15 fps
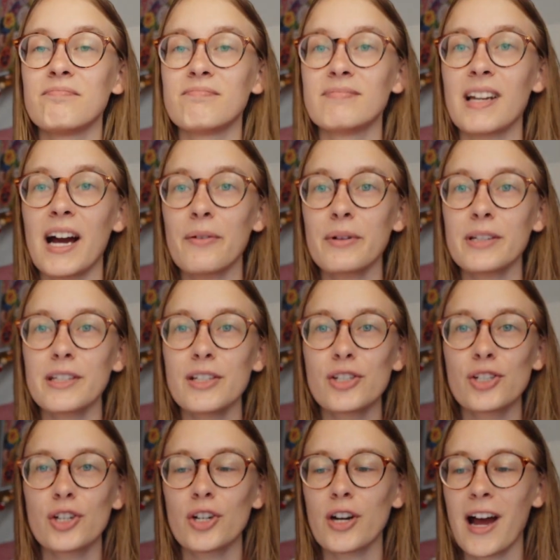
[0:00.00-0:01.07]
Not really
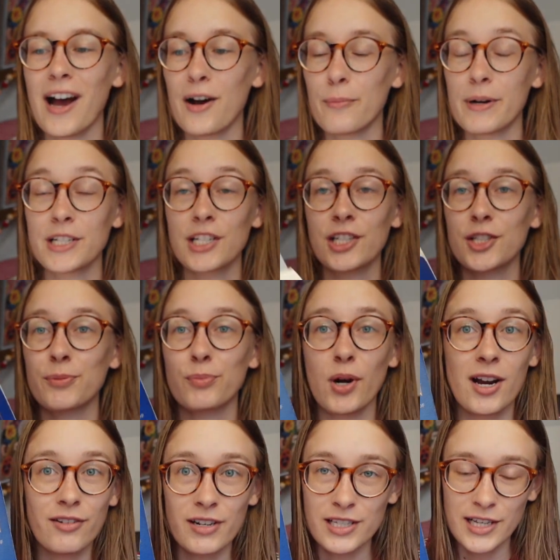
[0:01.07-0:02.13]
sure how much
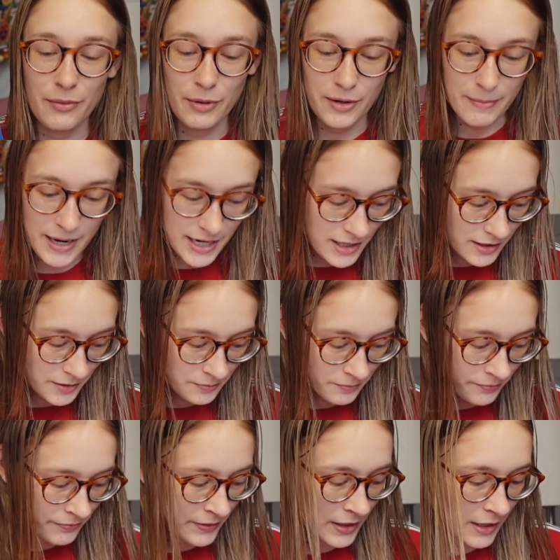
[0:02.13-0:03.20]
progress I want to make.
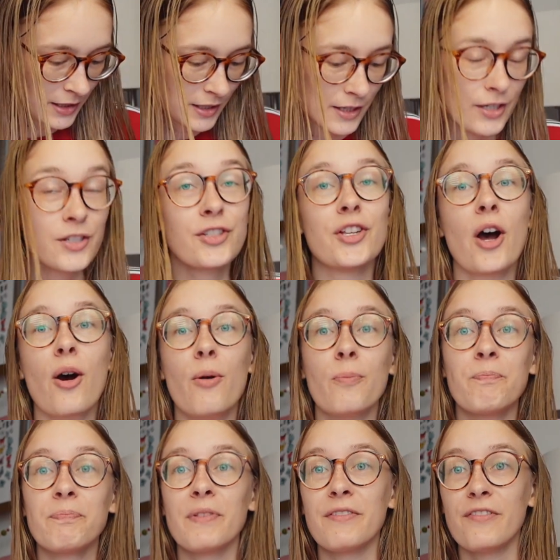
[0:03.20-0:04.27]
So
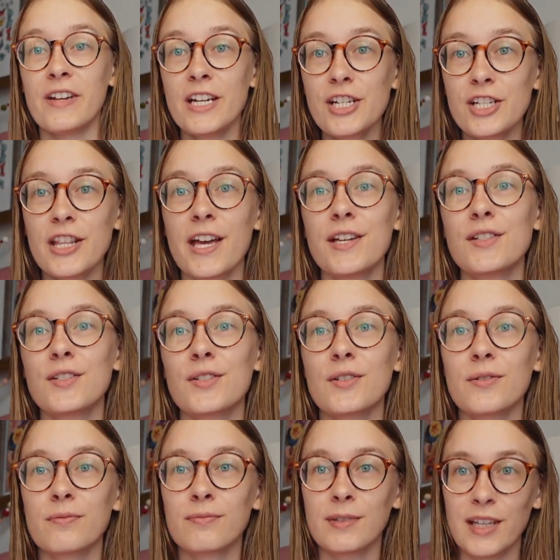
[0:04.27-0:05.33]
finish this,
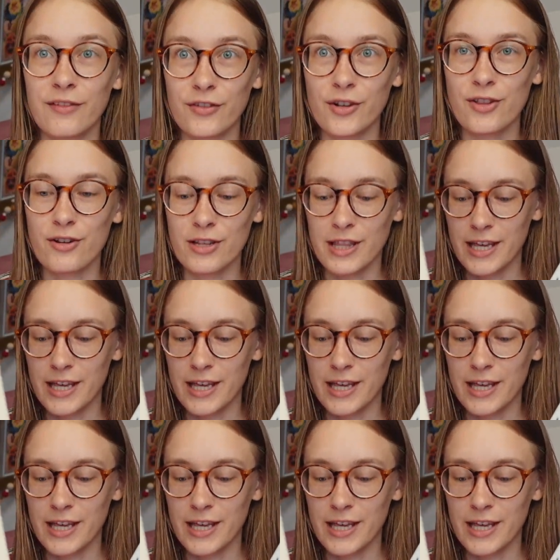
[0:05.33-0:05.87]
get further in